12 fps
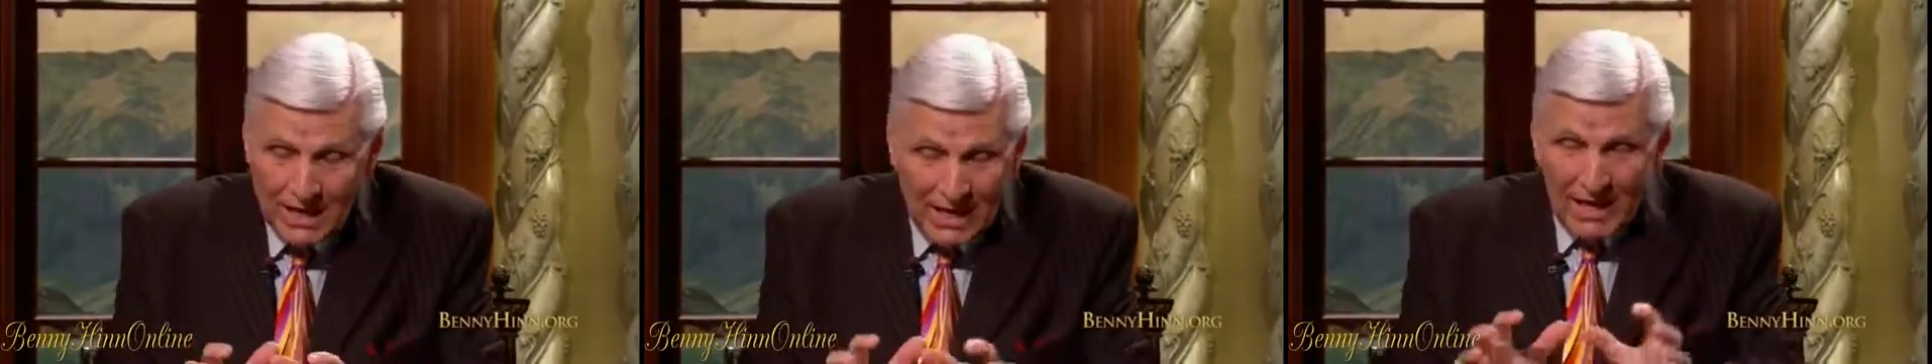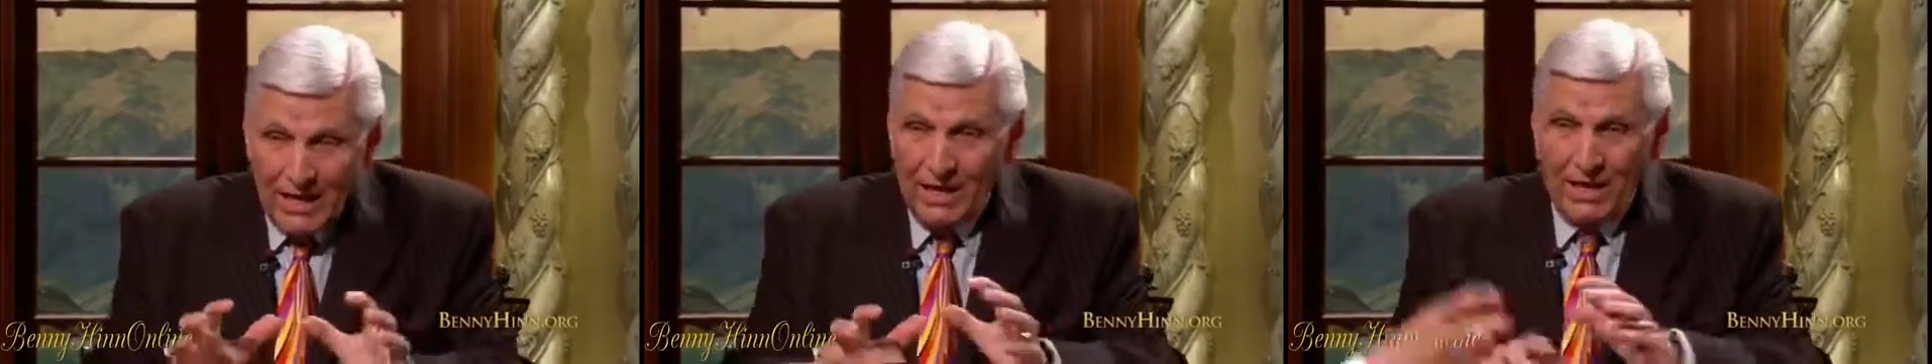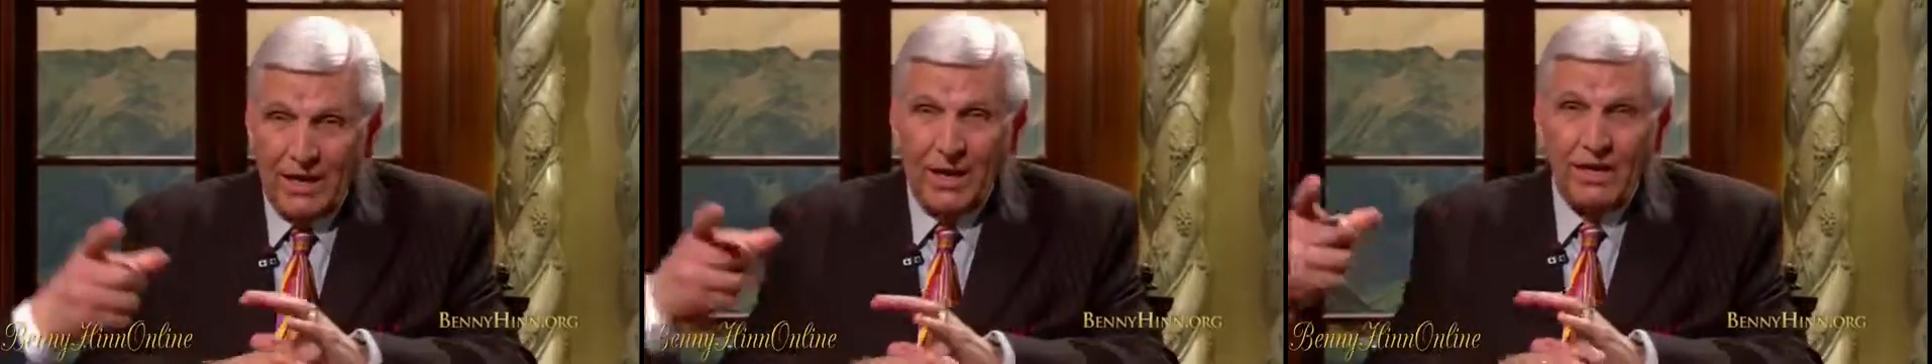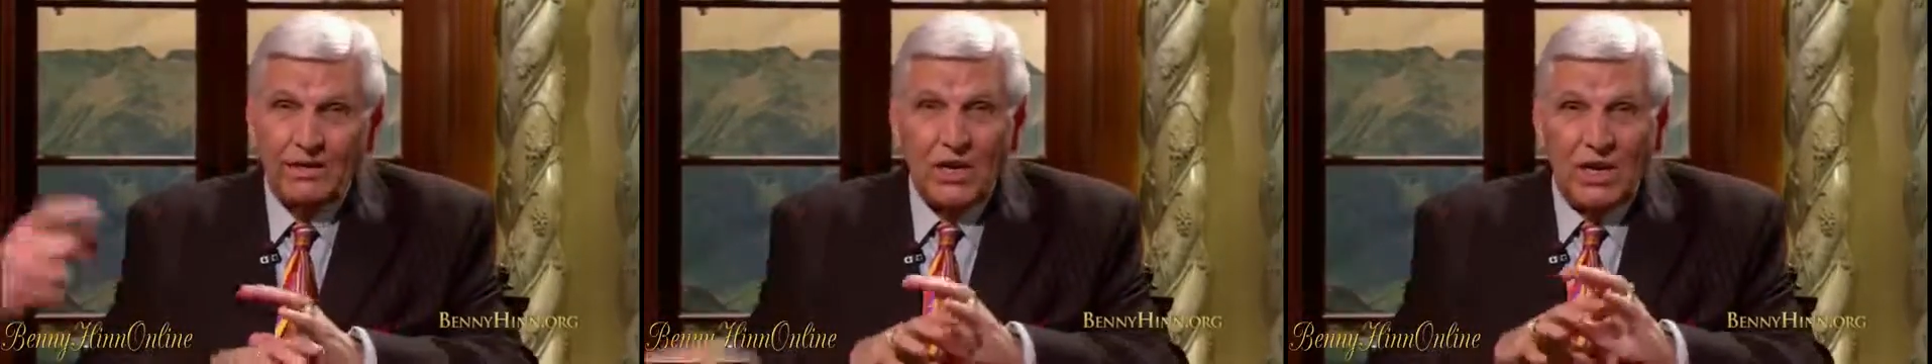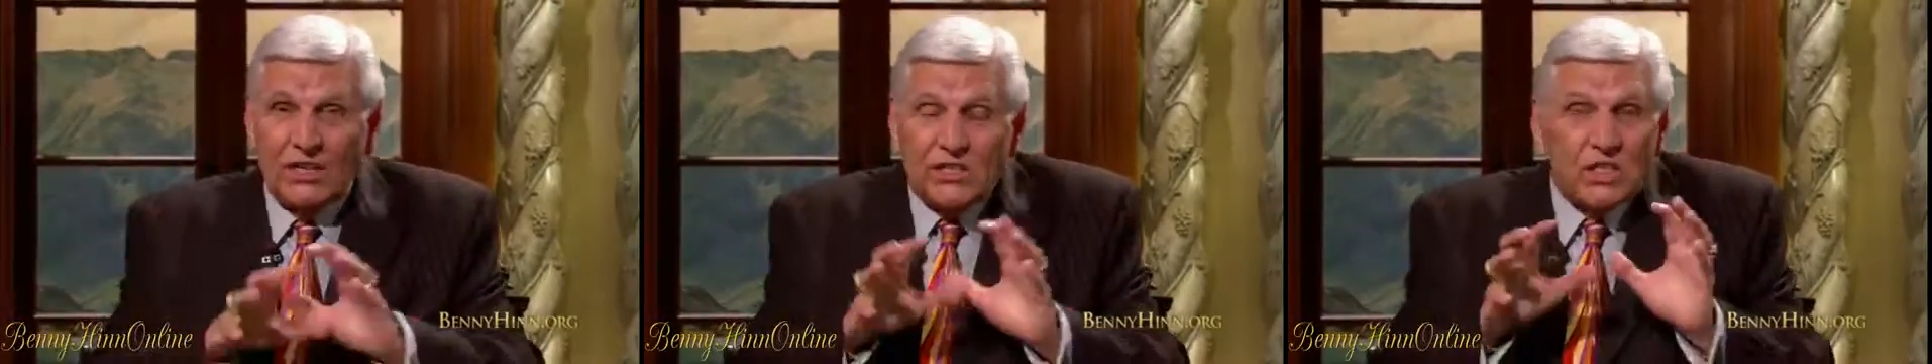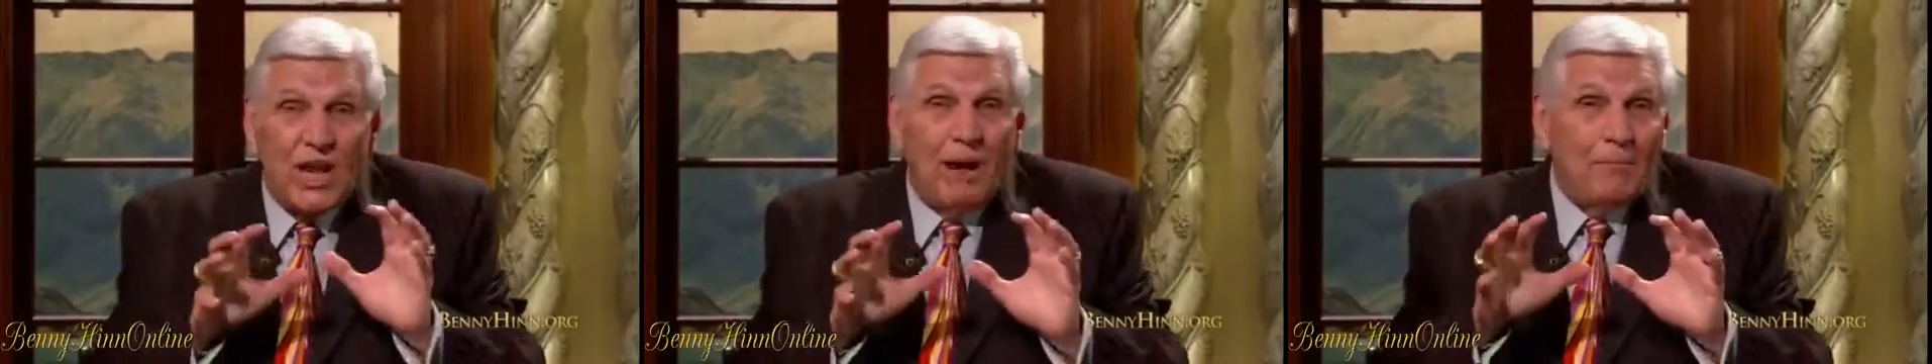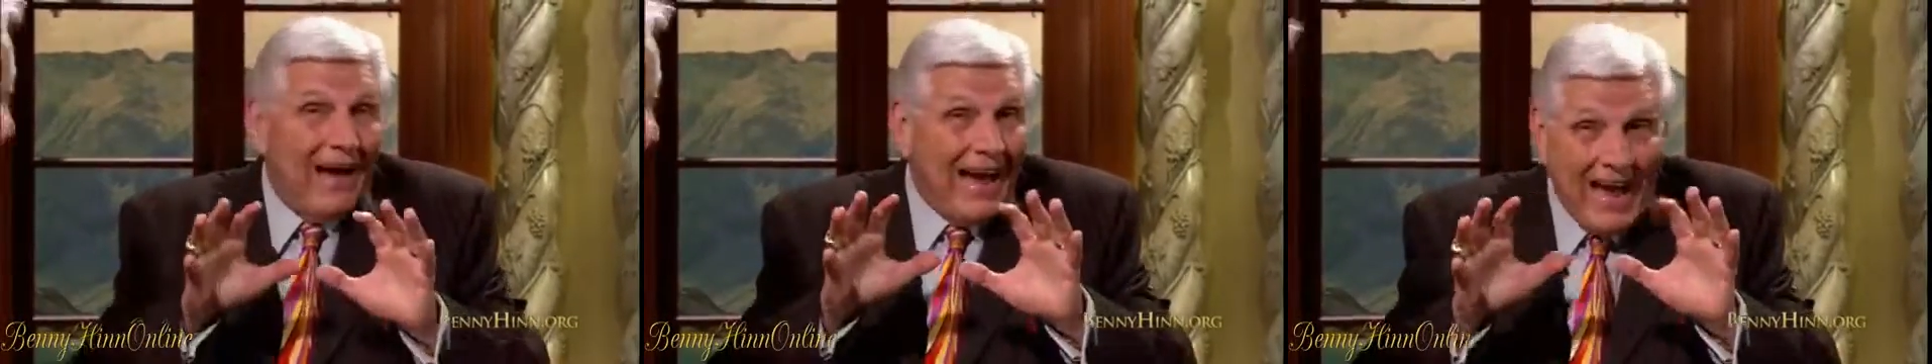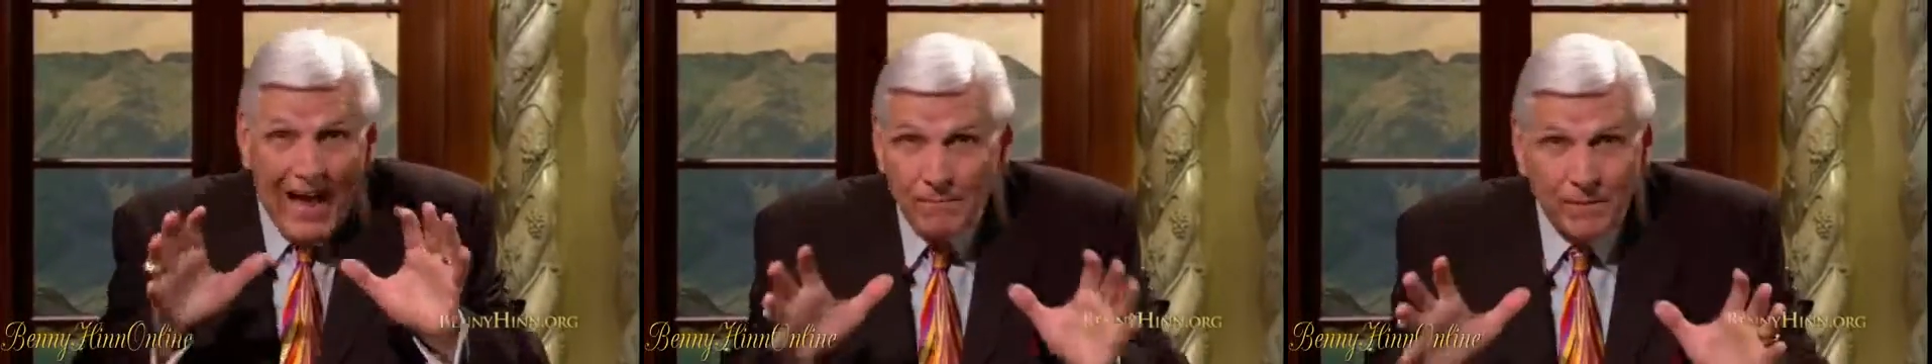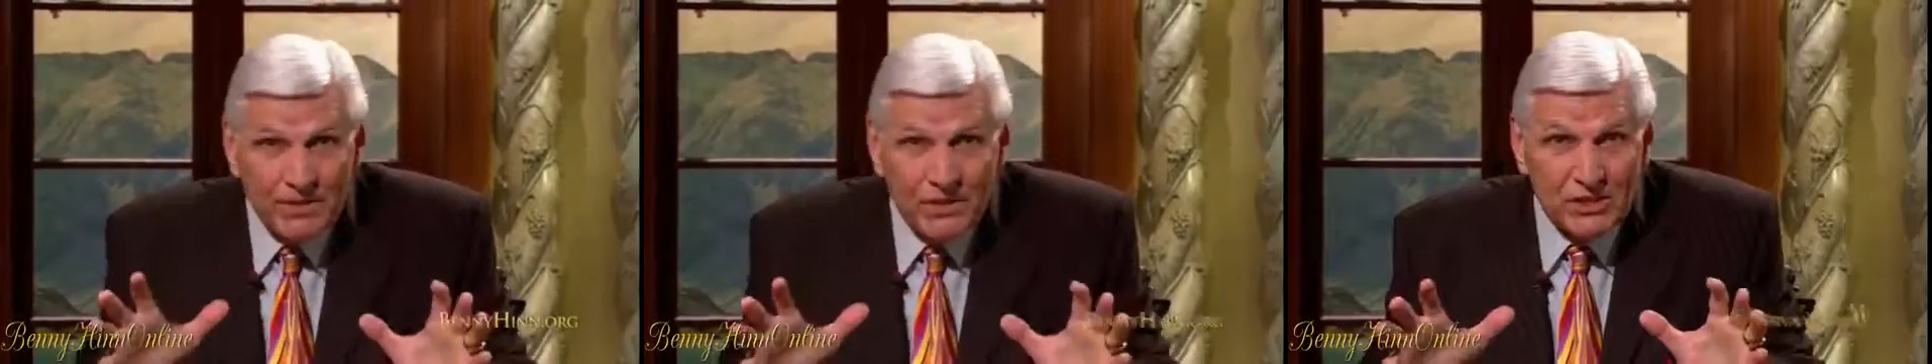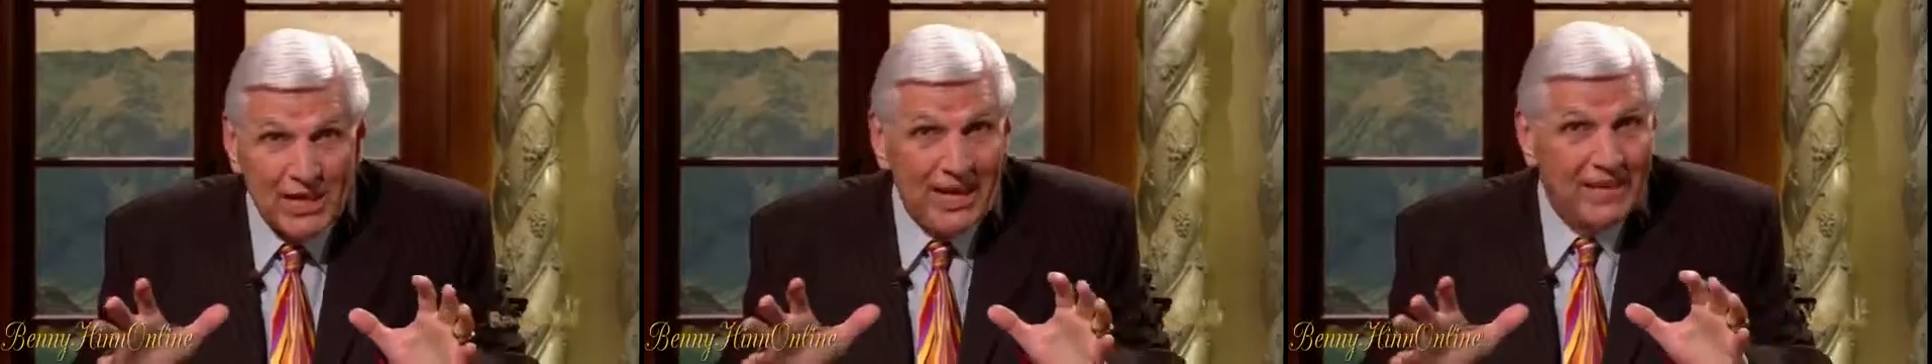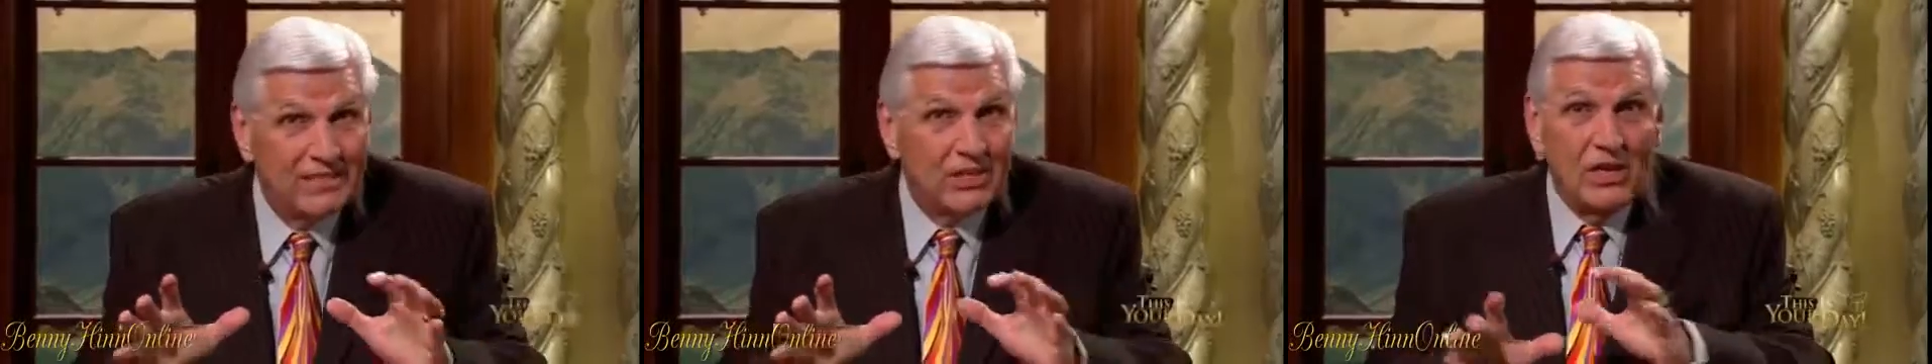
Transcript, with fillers: Okay, tell them. It's, it's not by happenstance.